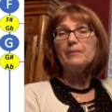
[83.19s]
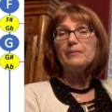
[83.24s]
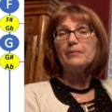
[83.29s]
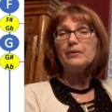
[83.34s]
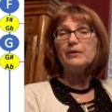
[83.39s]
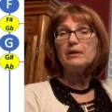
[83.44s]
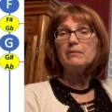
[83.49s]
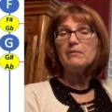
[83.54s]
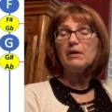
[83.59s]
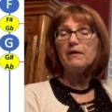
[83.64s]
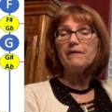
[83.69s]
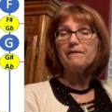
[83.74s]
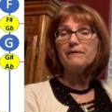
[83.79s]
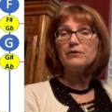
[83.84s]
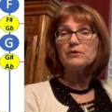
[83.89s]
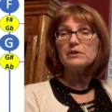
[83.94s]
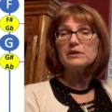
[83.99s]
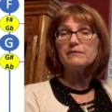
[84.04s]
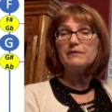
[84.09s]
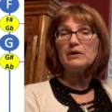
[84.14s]
putting my
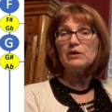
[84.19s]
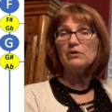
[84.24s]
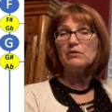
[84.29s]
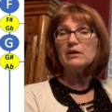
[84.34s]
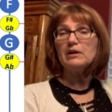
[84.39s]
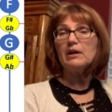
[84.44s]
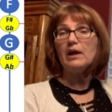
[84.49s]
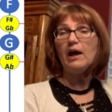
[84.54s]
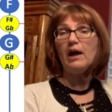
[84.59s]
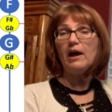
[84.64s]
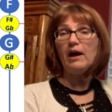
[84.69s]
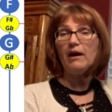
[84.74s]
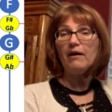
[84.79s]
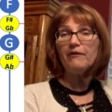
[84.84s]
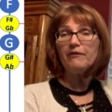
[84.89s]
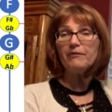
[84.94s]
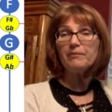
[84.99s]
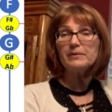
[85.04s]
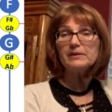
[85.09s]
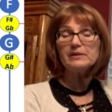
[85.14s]
first finger in
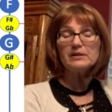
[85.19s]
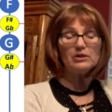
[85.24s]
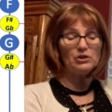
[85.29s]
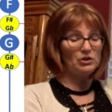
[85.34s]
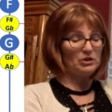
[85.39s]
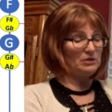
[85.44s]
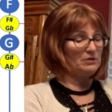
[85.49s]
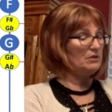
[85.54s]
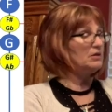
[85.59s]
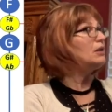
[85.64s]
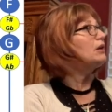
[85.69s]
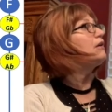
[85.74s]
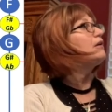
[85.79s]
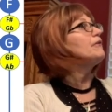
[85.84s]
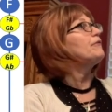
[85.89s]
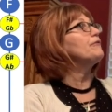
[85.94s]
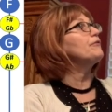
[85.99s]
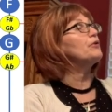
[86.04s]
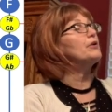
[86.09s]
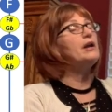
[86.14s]
half position
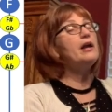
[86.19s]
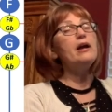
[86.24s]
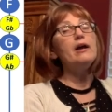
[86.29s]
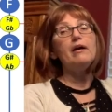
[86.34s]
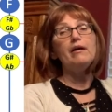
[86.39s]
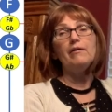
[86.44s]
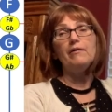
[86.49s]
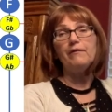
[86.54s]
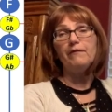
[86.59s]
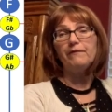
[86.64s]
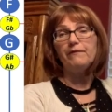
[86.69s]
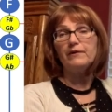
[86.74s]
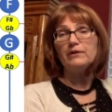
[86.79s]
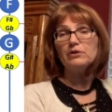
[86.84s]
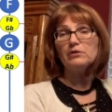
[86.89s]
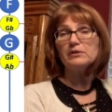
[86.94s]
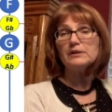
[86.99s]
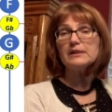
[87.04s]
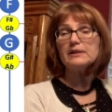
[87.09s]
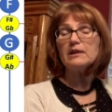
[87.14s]
for F, and
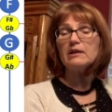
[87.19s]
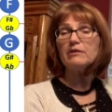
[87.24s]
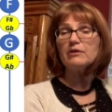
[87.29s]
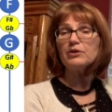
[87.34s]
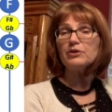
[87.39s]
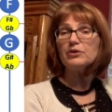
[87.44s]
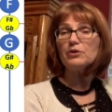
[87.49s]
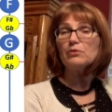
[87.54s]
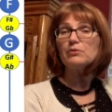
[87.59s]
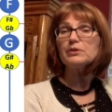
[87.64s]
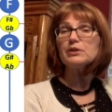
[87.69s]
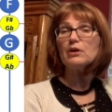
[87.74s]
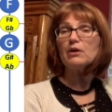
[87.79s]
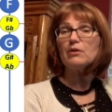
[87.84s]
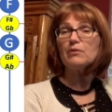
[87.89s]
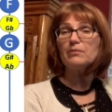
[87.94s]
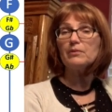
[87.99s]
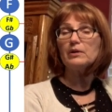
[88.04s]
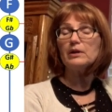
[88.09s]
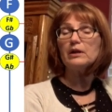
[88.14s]
you'll see that those
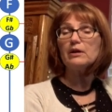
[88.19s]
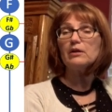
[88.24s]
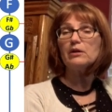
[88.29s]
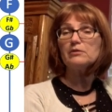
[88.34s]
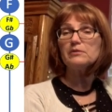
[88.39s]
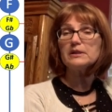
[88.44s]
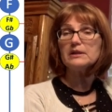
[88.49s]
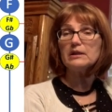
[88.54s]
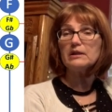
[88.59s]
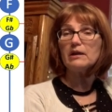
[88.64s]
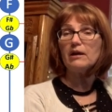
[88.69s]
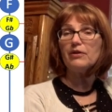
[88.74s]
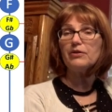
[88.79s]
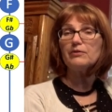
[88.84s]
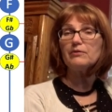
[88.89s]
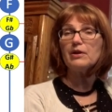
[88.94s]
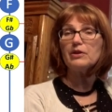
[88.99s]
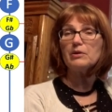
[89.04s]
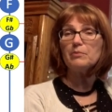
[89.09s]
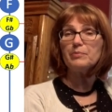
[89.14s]
are really close
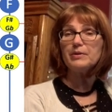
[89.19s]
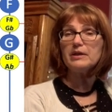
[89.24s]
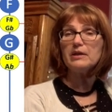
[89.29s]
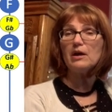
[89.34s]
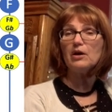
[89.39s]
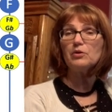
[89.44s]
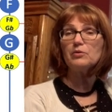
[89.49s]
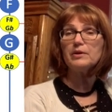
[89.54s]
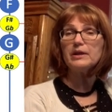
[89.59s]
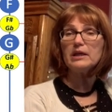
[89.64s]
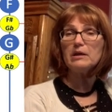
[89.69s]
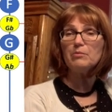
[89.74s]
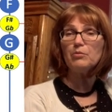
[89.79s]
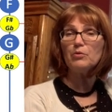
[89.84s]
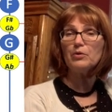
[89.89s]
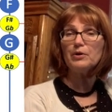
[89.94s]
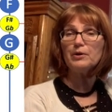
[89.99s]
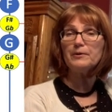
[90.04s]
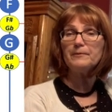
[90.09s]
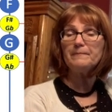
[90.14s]
together on the piano
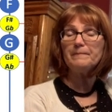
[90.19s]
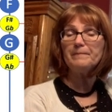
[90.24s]
keyboard.